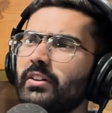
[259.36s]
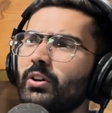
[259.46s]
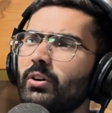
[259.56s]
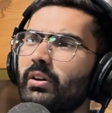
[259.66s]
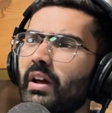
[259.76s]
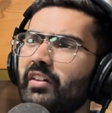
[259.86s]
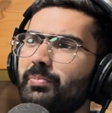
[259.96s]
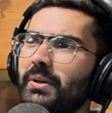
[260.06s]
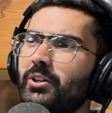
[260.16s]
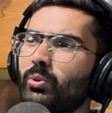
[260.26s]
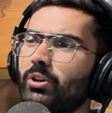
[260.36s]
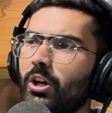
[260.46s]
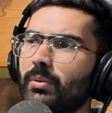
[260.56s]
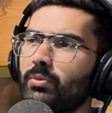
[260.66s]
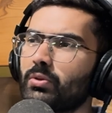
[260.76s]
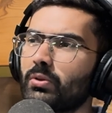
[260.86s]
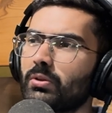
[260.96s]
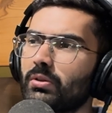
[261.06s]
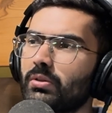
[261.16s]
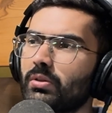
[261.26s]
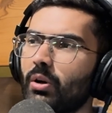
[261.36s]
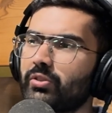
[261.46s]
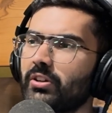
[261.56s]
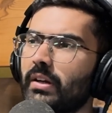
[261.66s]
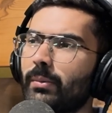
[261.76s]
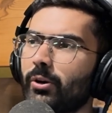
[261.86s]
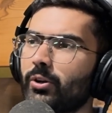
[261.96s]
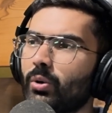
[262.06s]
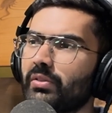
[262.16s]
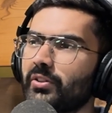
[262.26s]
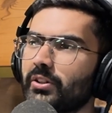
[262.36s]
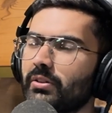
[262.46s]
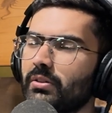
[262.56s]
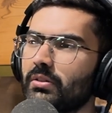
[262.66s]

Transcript: it your FP2 times or Sunday morning qualifying?